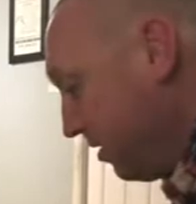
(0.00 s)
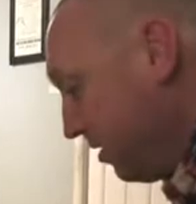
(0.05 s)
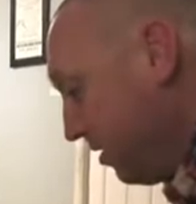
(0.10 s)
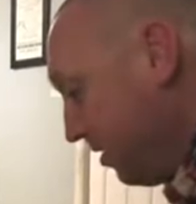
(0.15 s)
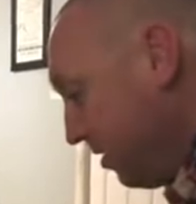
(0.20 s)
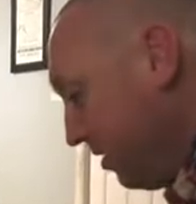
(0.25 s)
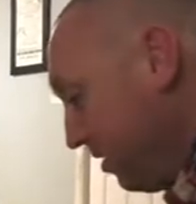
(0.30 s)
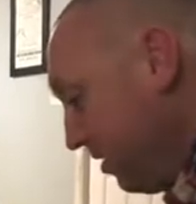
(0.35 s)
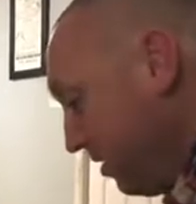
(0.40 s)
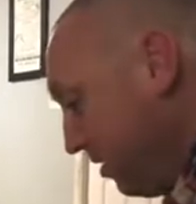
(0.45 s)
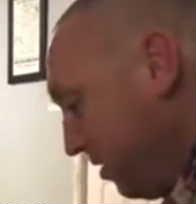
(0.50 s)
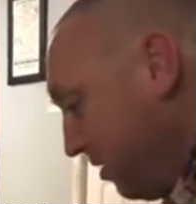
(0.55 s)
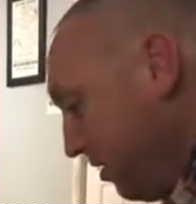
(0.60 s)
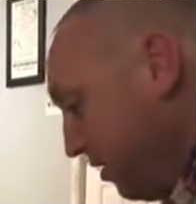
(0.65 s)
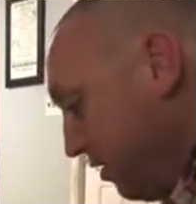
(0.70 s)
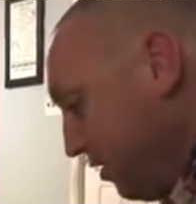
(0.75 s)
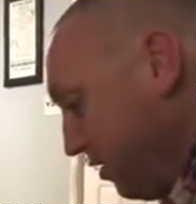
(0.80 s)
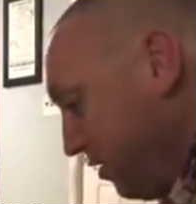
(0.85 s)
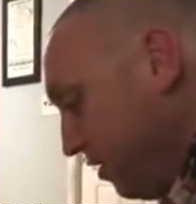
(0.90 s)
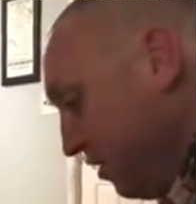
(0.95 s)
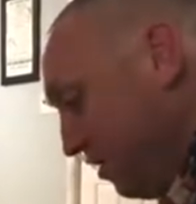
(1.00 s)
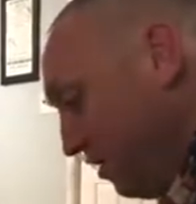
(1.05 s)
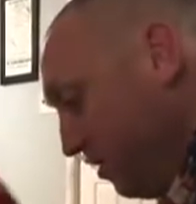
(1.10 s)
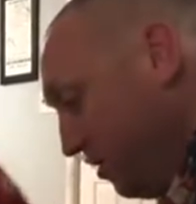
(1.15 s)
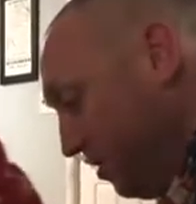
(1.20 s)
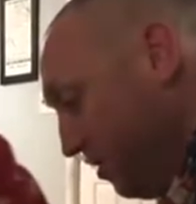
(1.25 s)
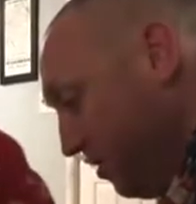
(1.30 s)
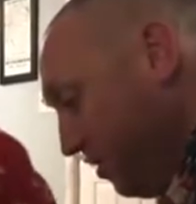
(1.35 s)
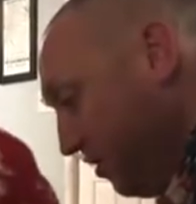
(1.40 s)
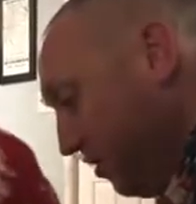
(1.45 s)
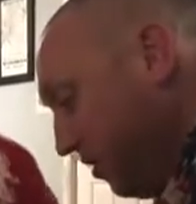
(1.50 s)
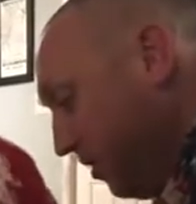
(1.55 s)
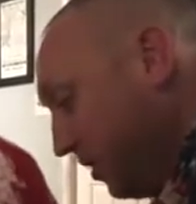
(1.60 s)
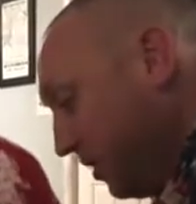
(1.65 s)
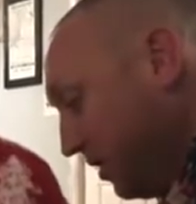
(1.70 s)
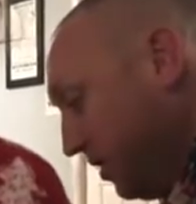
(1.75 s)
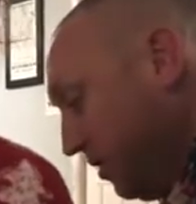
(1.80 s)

Nobody speaks.